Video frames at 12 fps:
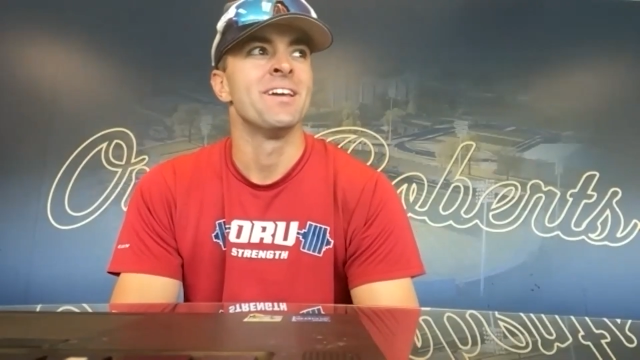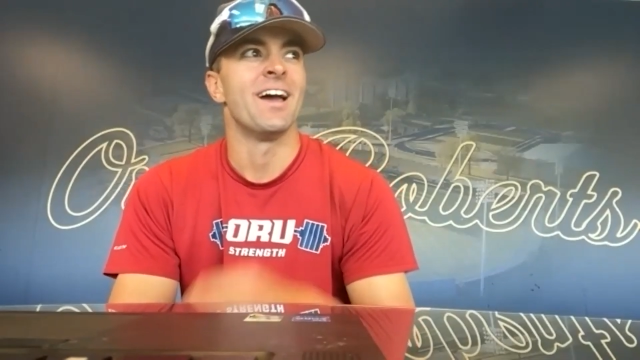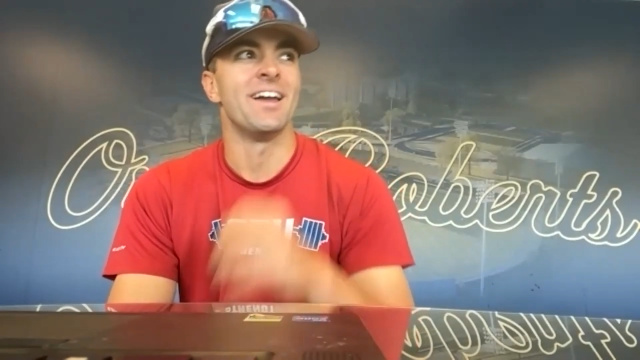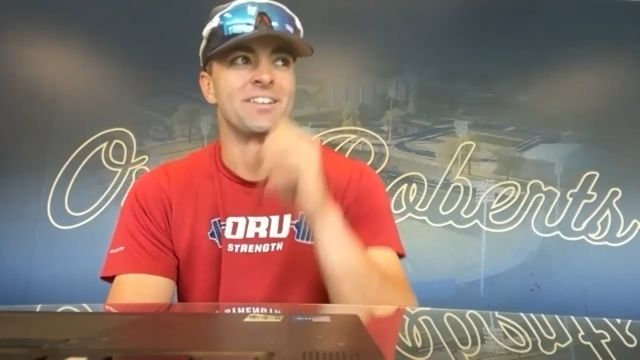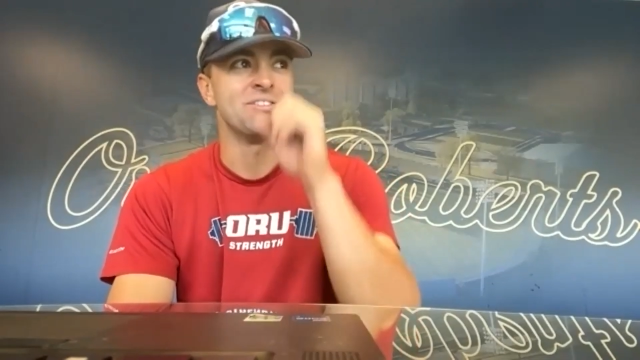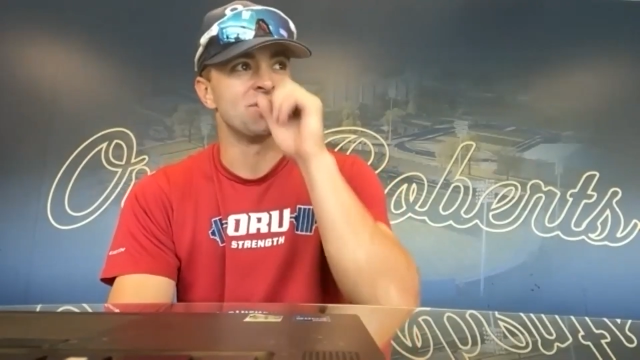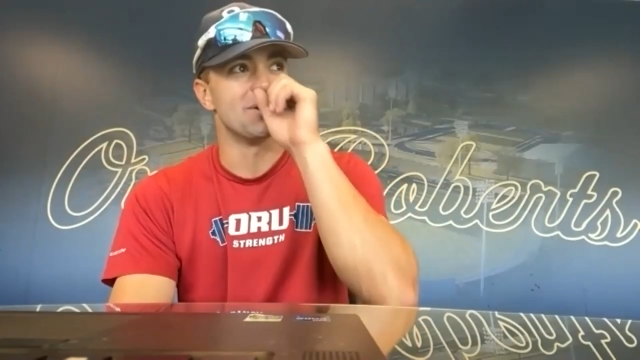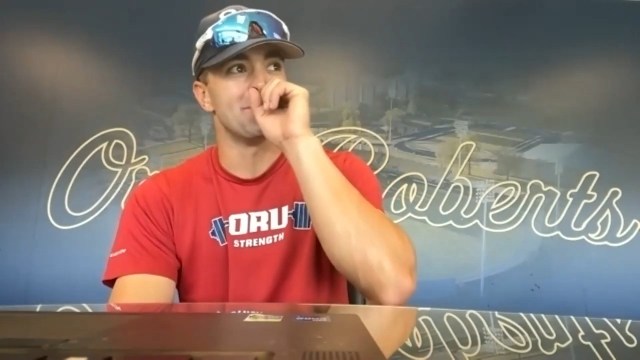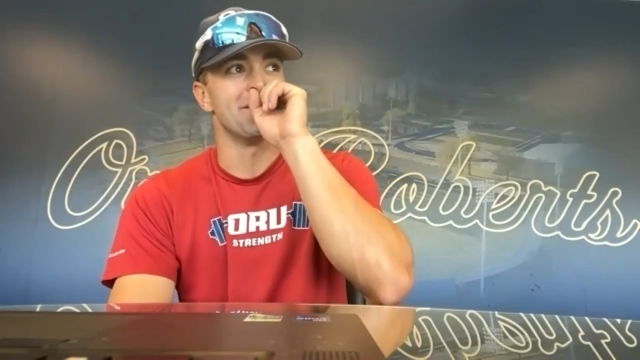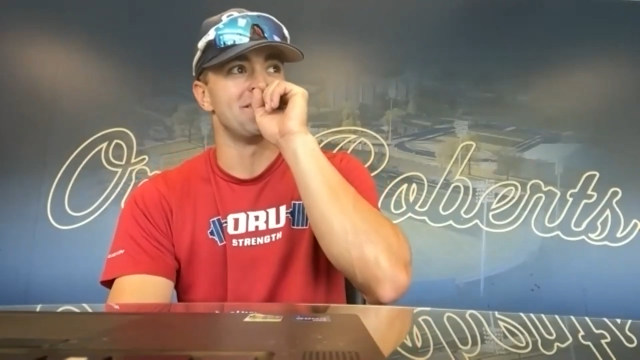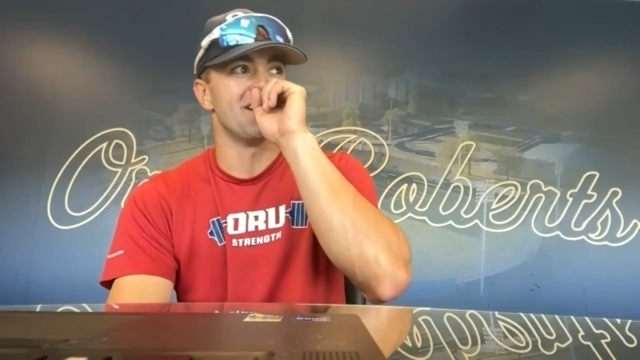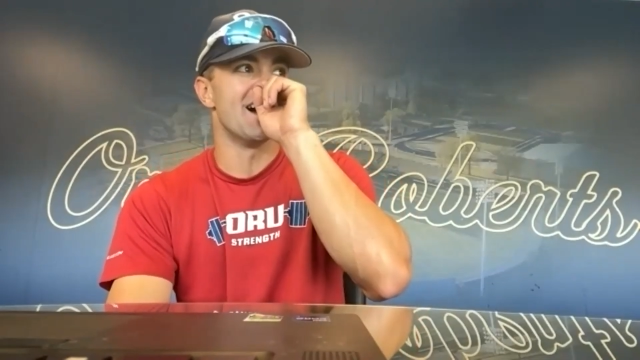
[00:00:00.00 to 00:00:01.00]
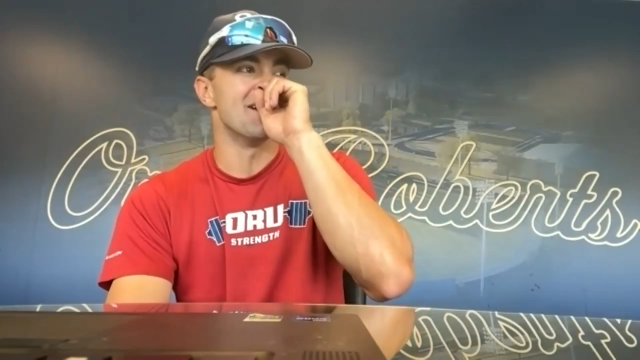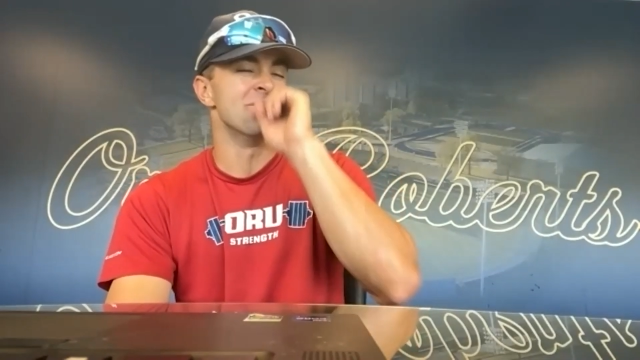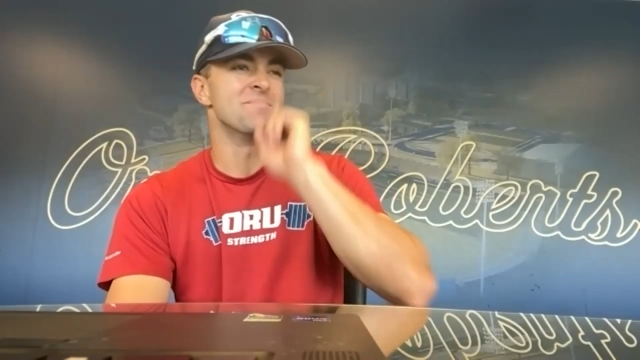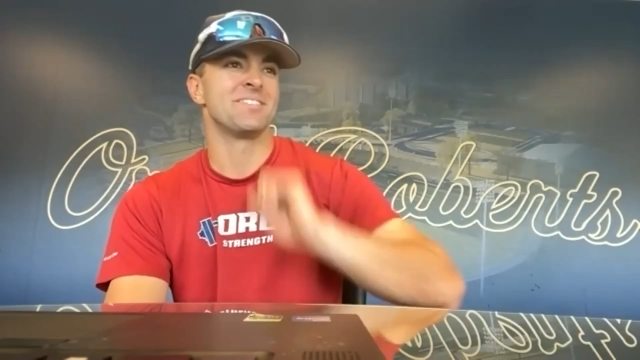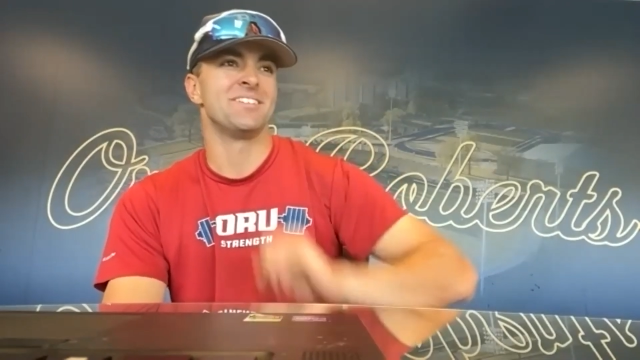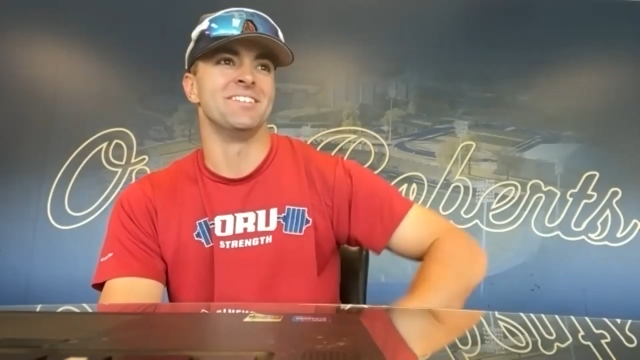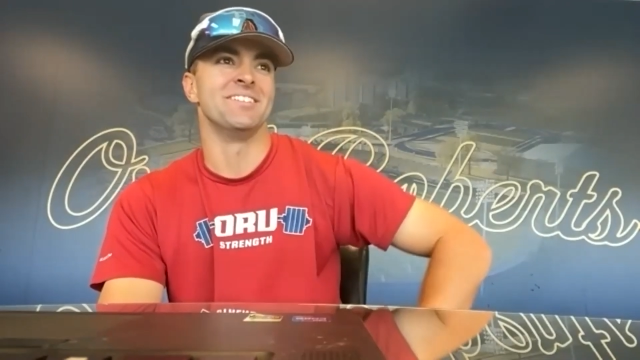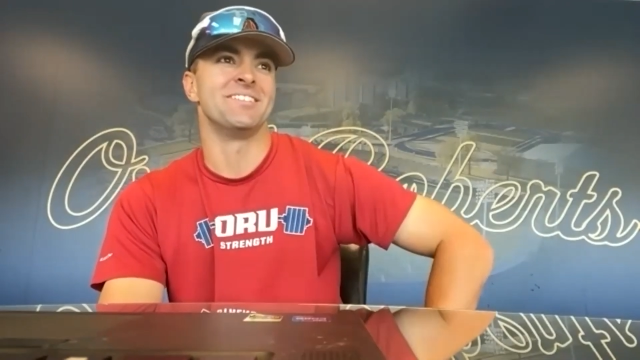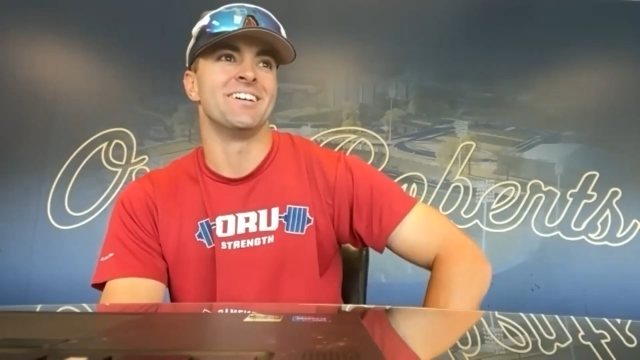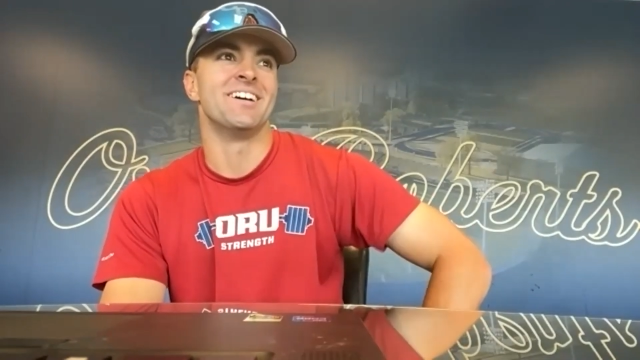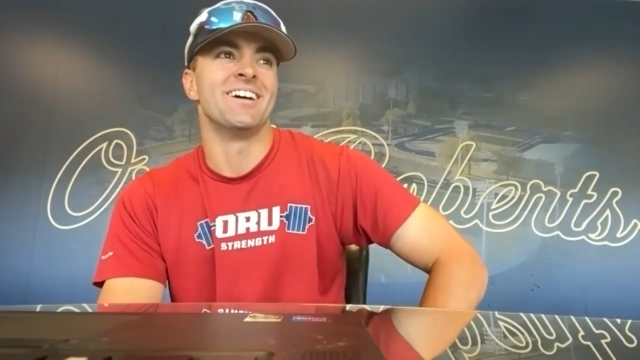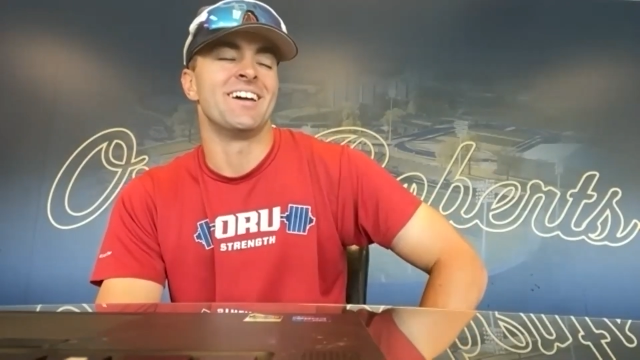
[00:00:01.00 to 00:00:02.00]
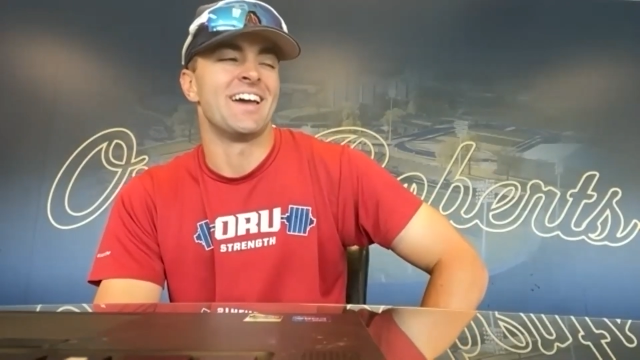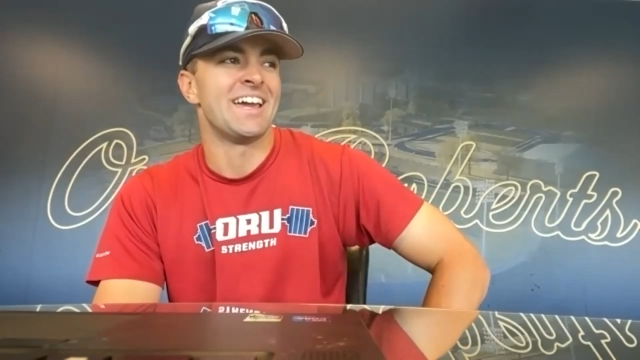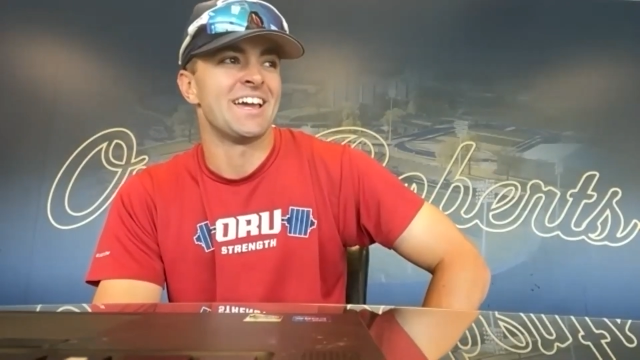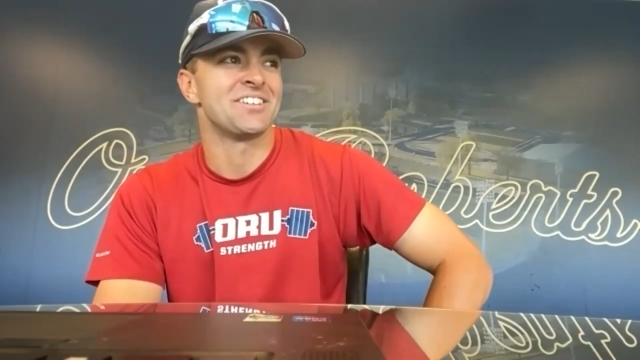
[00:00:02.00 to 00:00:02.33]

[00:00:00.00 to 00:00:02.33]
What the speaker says: I didn't jump on top because I